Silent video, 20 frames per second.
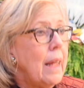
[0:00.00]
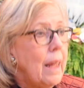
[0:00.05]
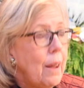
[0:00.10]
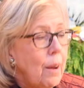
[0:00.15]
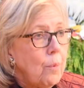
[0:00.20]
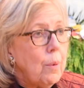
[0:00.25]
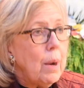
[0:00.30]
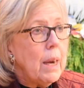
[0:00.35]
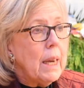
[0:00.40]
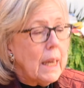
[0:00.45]

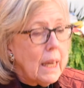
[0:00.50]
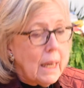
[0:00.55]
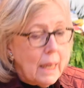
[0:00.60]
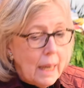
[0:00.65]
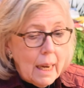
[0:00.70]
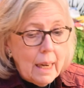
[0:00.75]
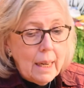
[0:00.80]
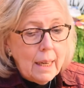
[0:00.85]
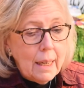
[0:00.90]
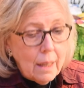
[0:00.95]
When a
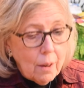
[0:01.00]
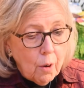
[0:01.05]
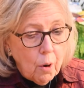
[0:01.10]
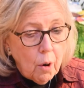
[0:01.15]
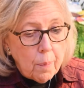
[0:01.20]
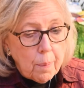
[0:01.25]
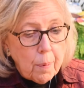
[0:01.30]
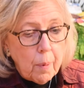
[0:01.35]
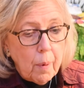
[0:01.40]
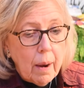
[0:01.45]
Canadian
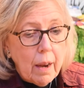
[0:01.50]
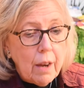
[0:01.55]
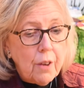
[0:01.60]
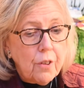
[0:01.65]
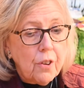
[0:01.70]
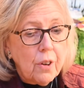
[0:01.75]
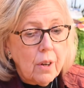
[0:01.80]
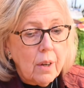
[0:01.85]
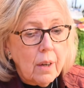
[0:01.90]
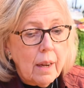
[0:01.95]

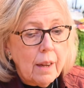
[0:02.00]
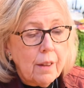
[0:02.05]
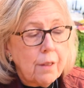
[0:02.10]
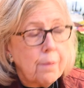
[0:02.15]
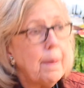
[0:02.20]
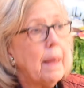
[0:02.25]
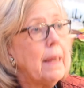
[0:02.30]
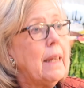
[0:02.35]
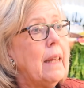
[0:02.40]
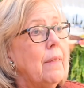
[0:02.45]
corporation is
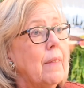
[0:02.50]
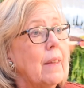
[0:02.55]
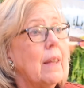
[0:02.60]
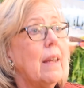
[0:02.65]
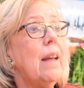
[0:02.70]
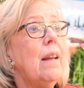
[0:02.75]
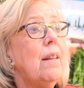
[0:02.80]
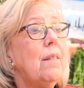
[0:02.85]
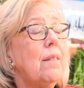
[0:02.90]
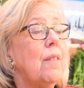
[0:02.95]
making the
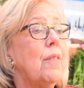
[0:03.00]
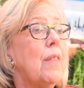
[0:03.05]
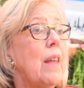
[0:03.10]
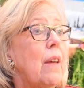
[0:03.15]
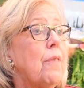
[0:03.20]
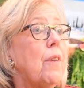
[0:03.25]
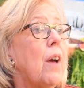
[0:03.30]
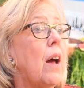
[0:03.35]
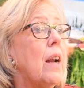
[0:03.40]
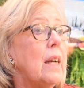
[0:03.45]
case that they've
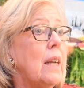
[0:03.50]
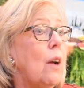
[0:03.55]
got